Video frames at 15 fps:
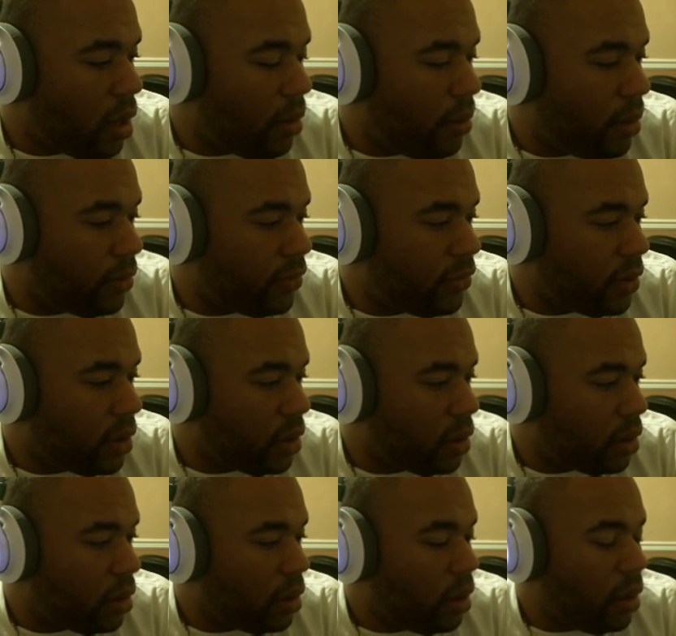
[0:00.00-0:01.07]
Let me see
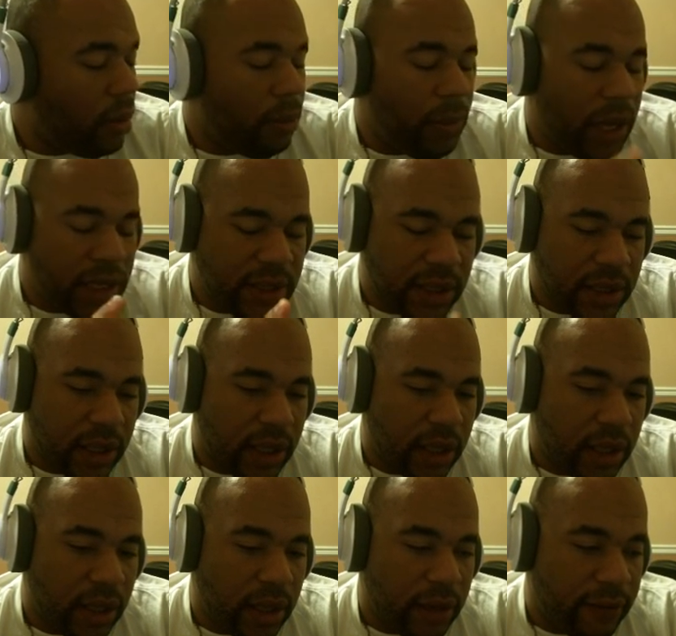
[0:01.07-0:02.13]
here.
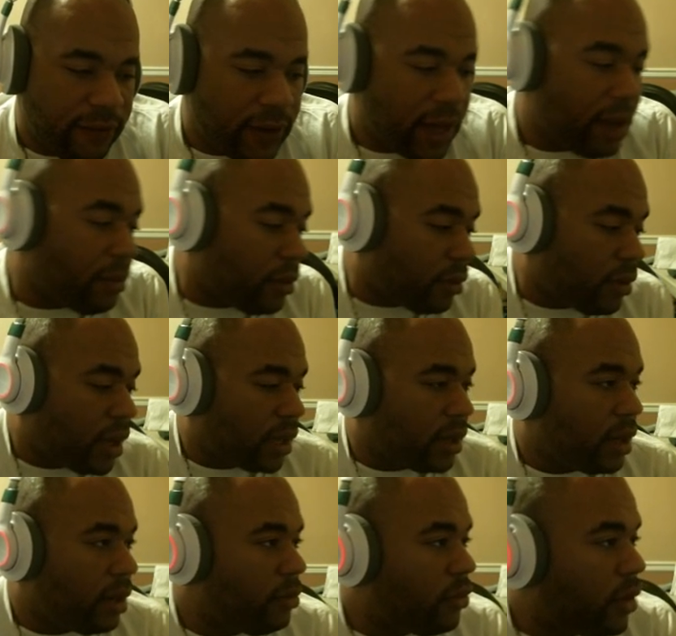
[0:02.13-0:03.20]
Basically, if I am correct,
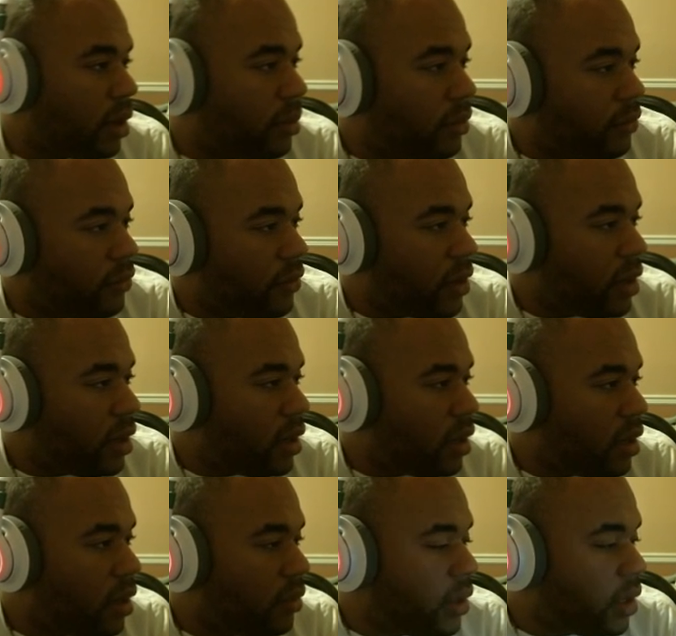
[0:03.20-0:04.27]
and I'm trying to be
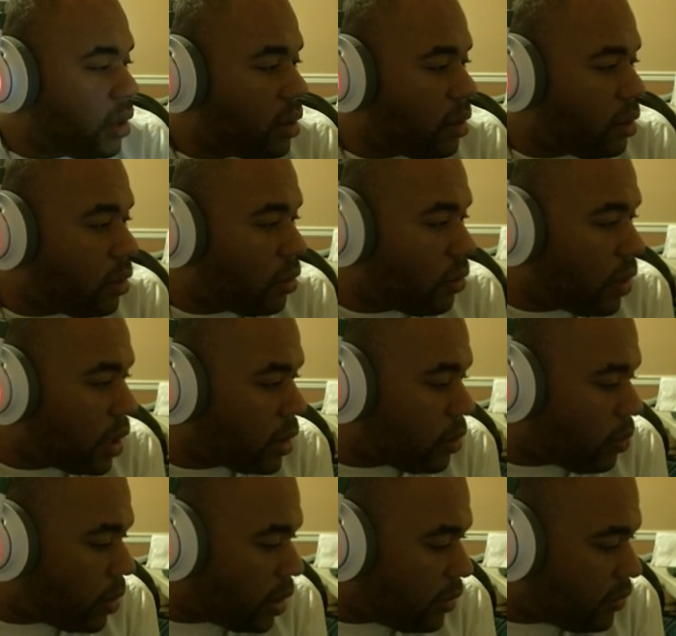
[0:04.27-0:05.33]
very correct
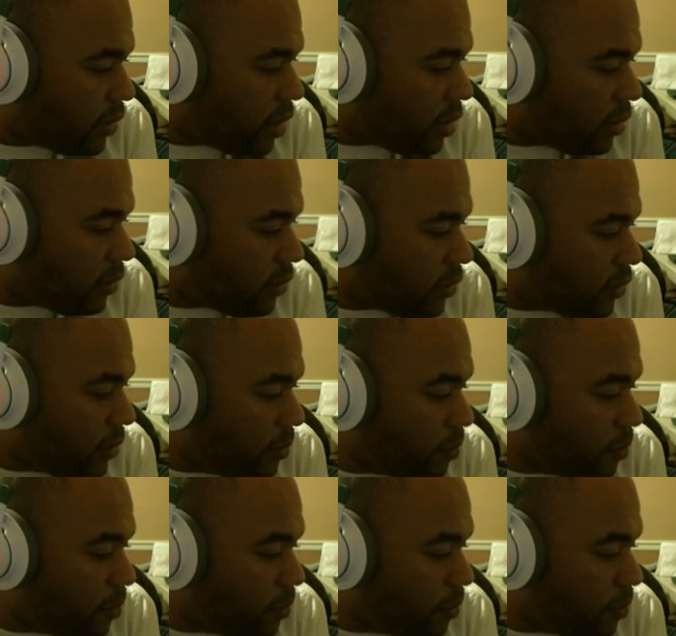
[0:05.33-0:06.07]
when I say this,